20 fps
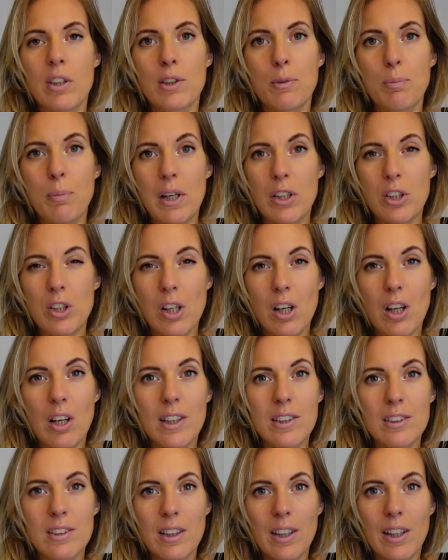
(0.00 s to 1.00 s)

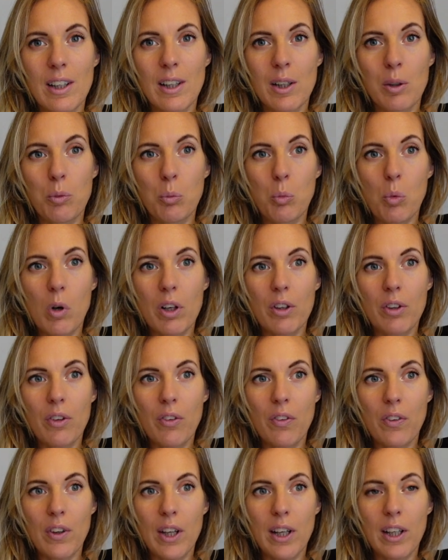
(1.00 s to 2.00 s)
specializing in one
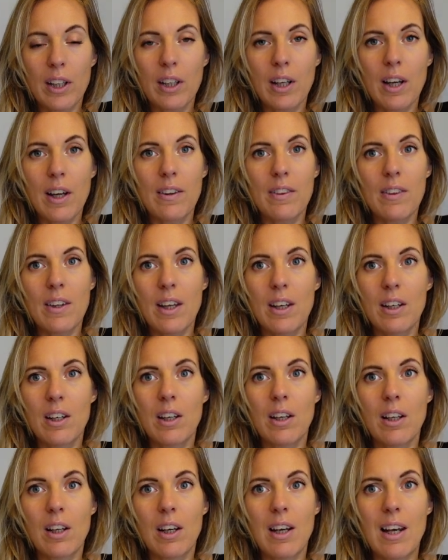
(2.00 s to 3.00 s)
thing and
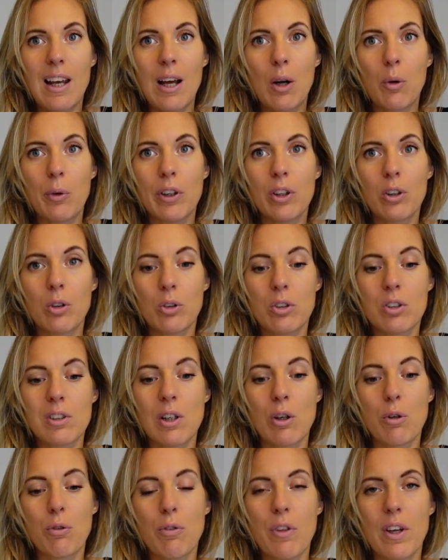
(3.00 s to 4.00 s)
then allowing
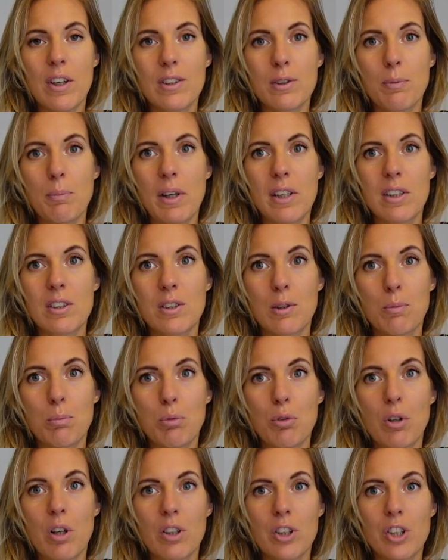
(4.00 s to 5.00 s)
yourself that space to
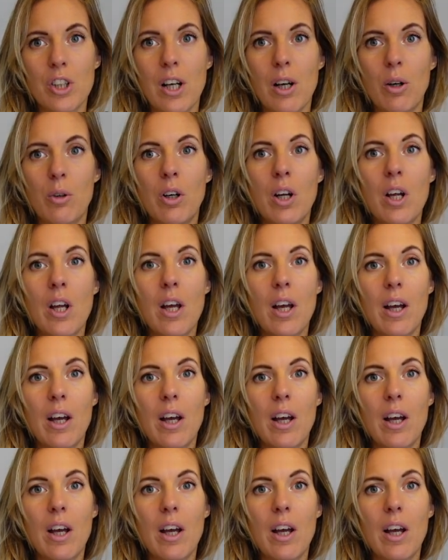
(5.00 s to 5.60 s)
branch out